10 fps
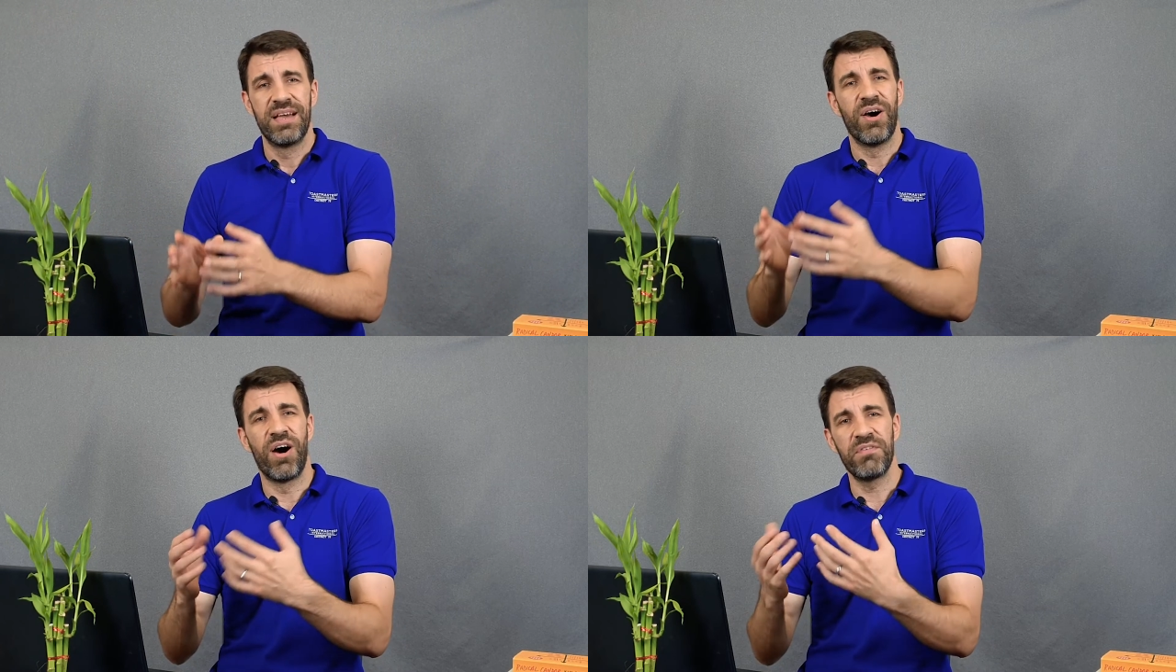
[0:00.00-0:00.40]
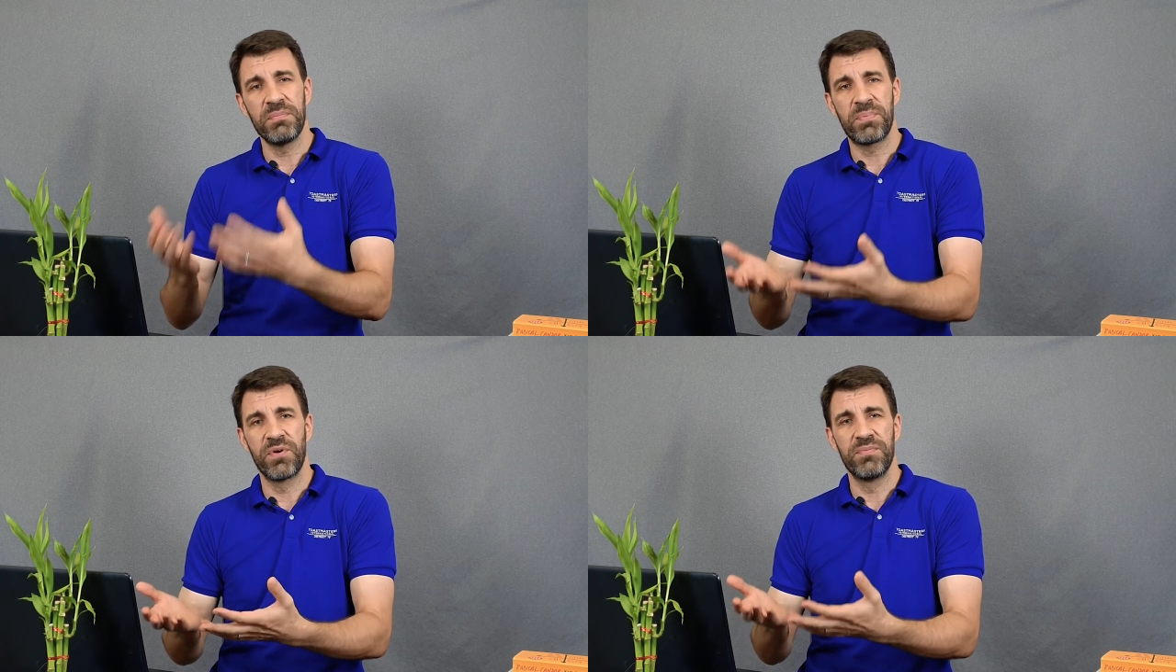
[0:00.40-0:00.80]
of
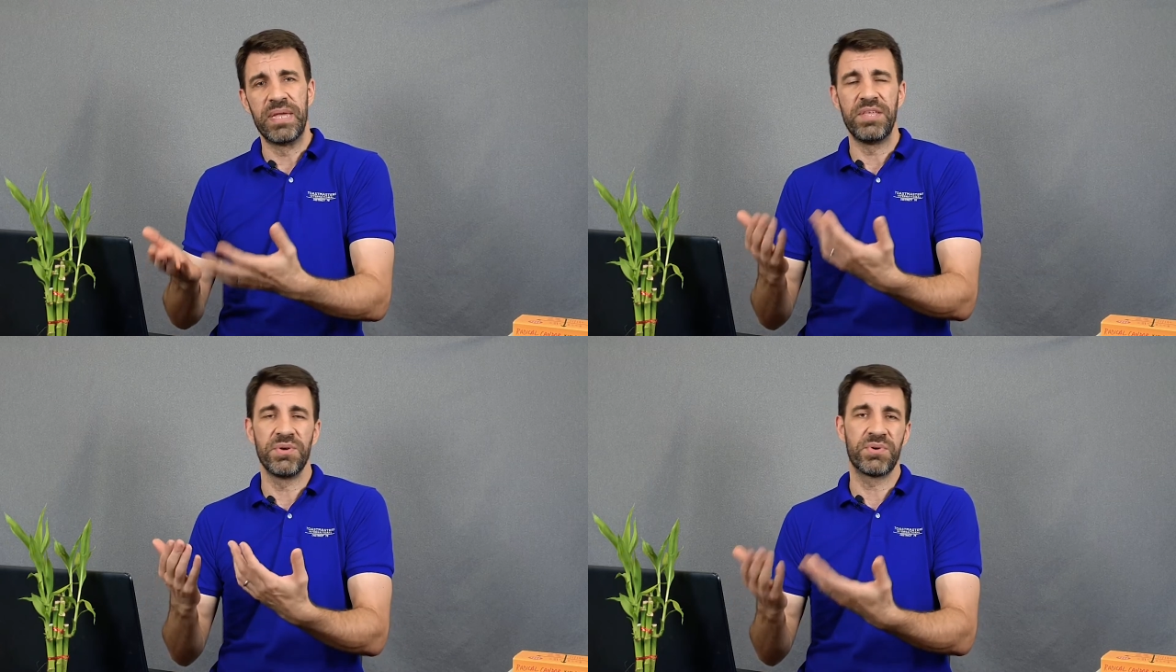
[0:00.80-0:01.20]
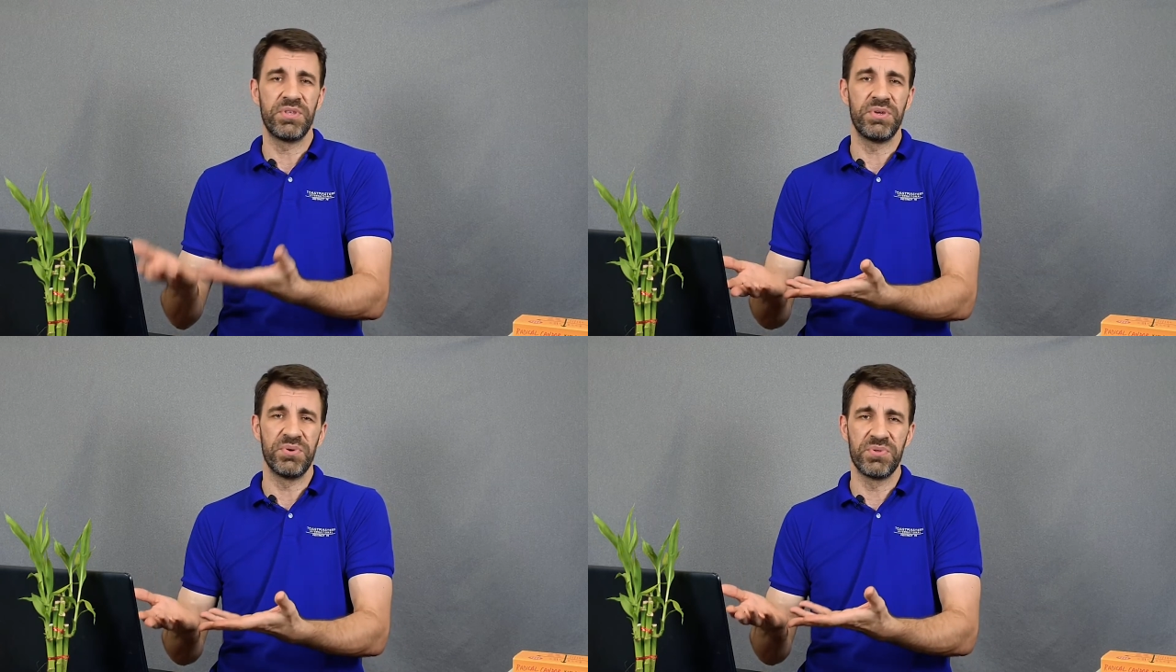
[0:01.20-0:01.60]
improvement you could
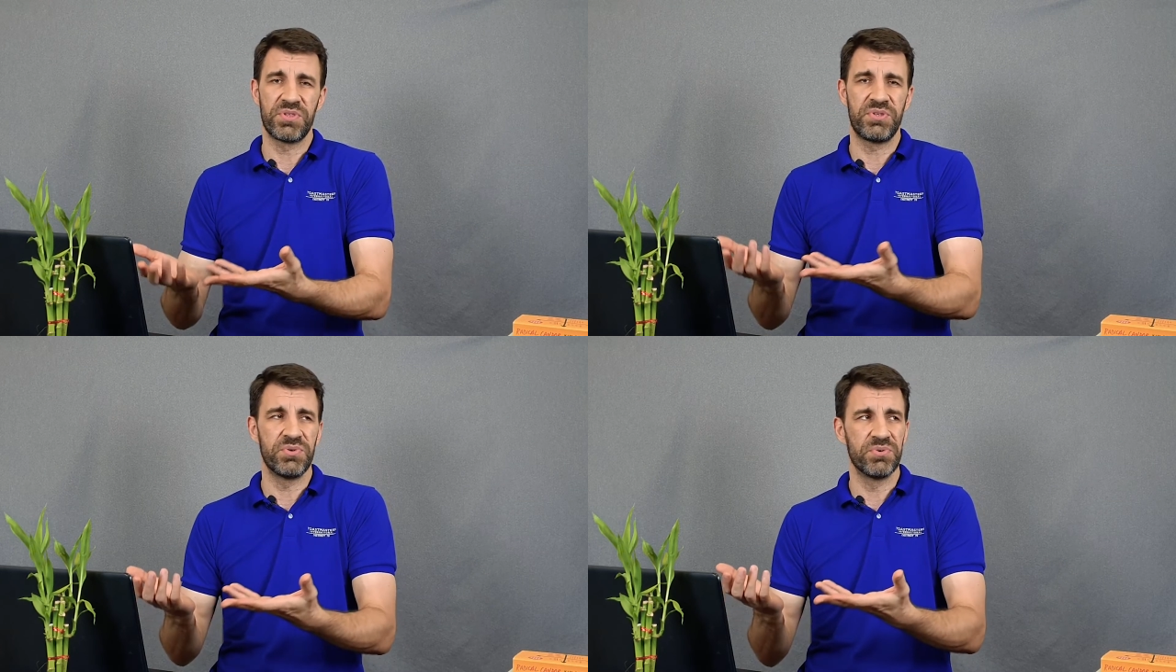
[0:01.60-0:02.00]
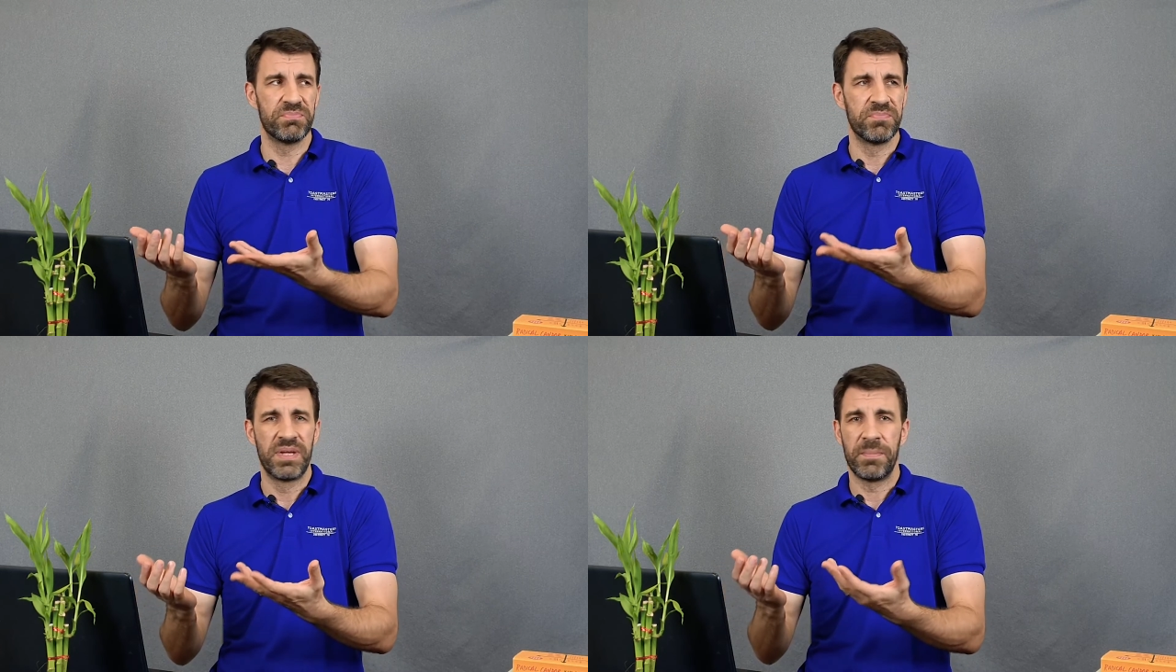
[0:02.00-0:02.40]
use
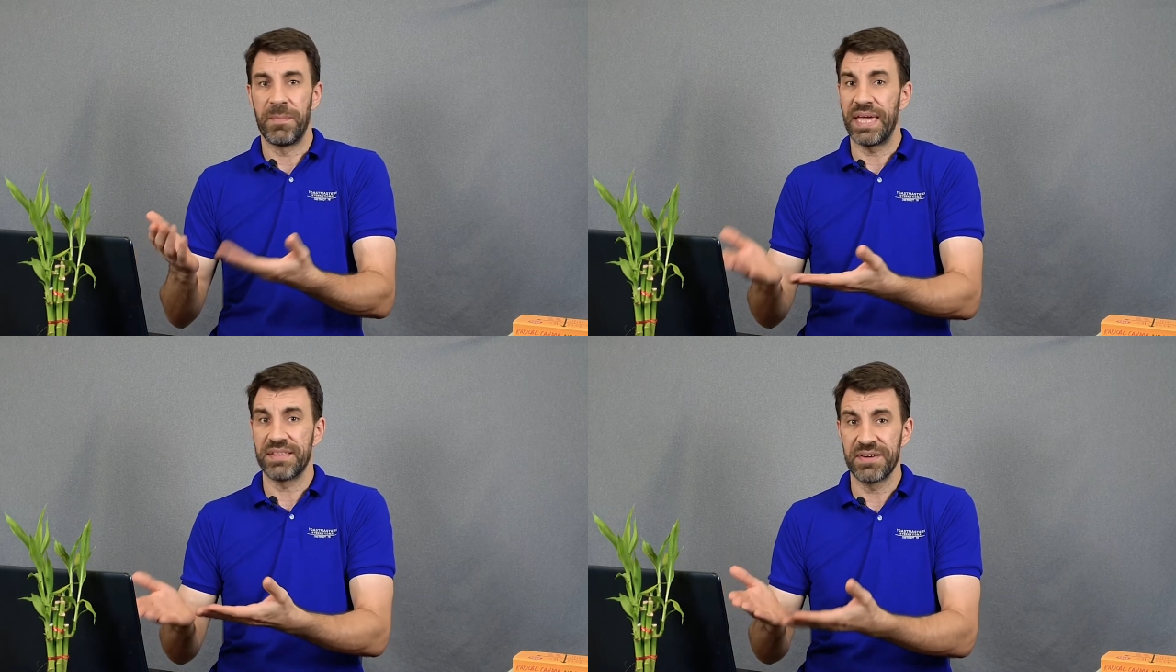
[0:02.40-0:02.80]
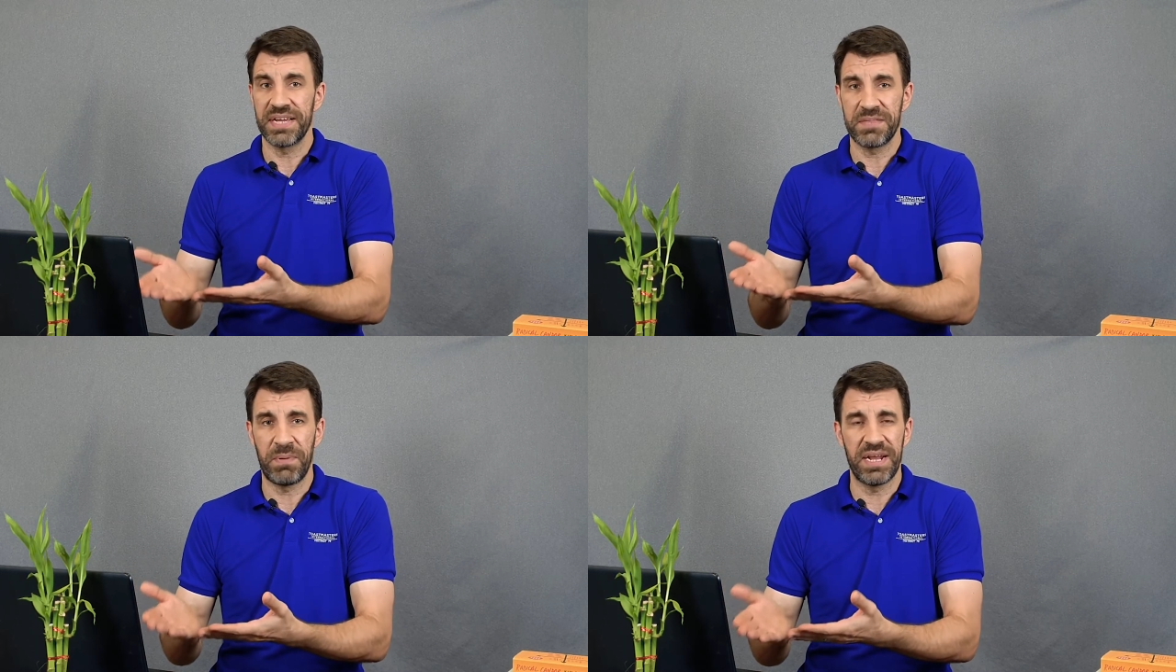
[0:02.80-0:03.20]
to make their
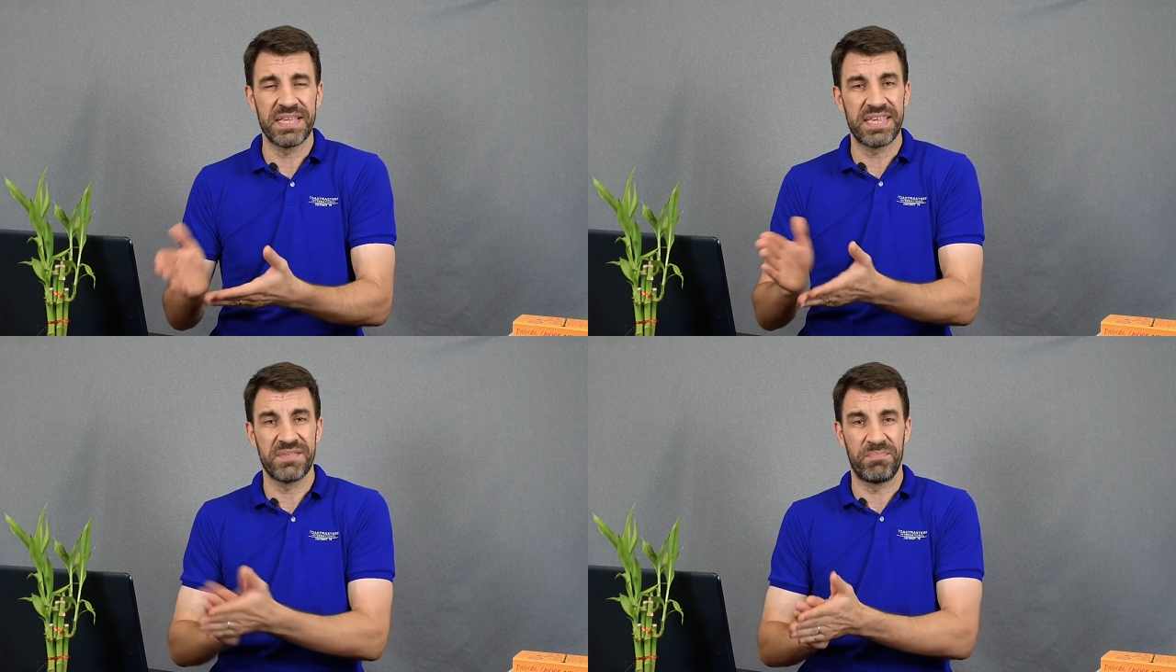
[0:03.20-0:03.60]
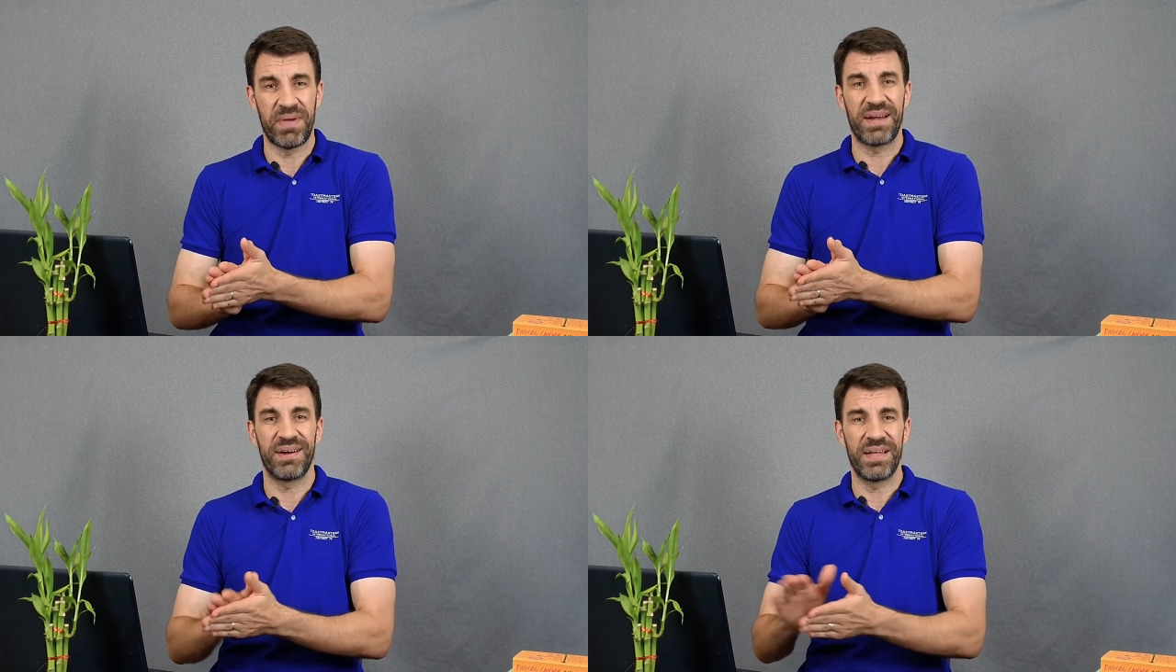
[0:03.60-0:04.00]
experiences
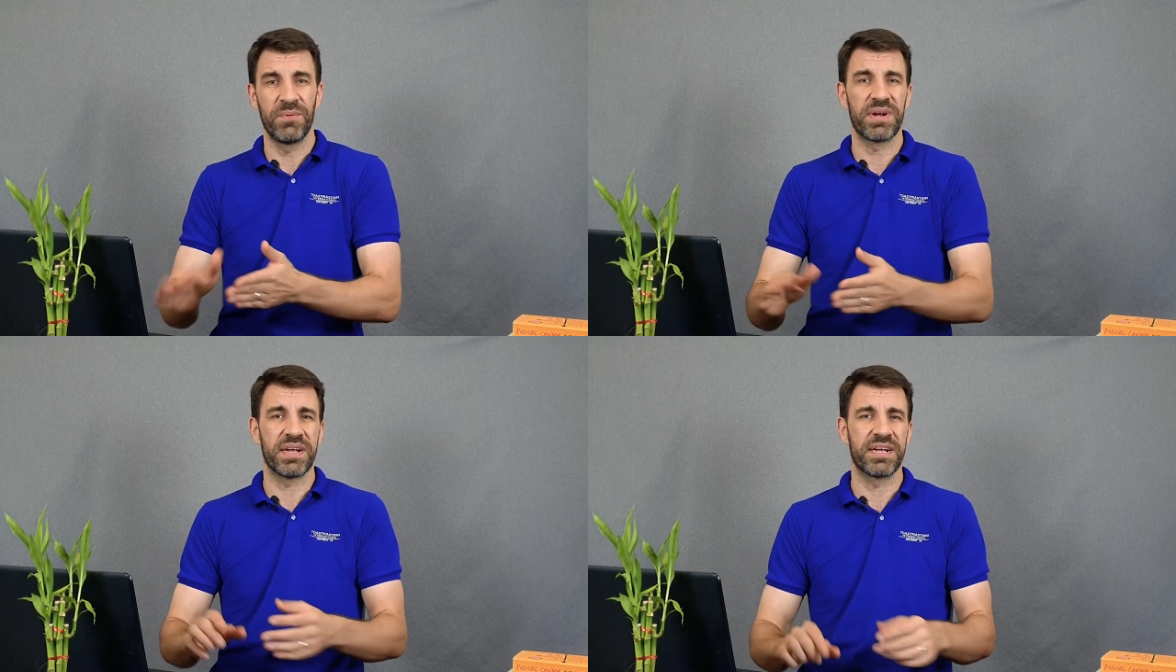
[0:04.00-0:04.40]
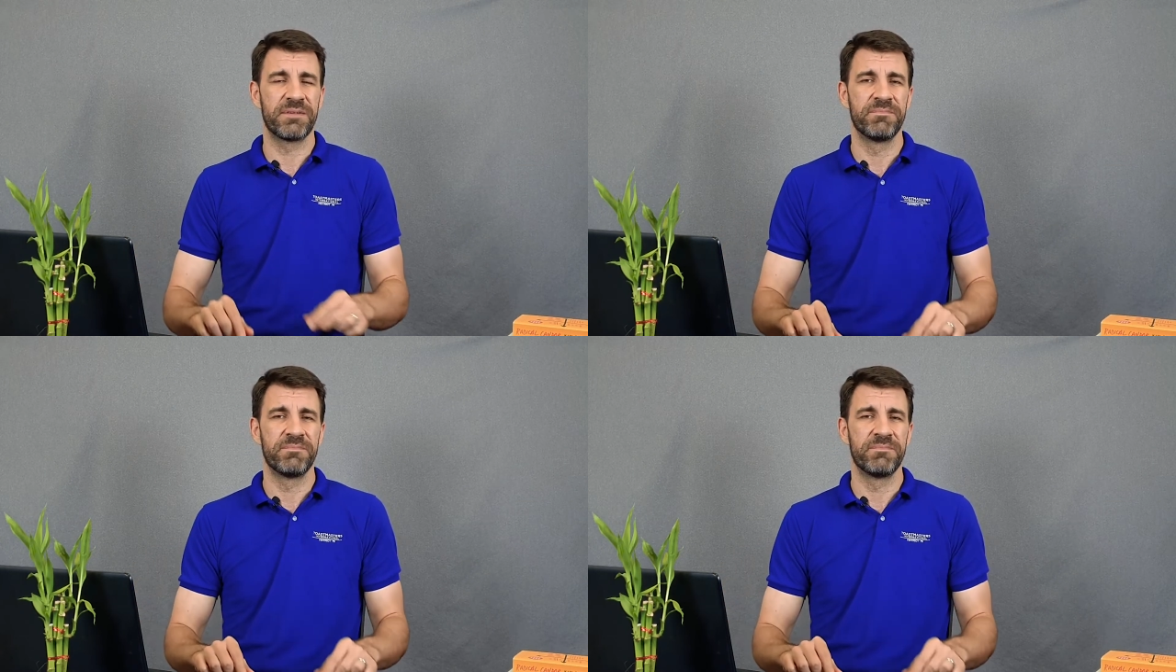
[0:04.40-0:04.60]
better at work.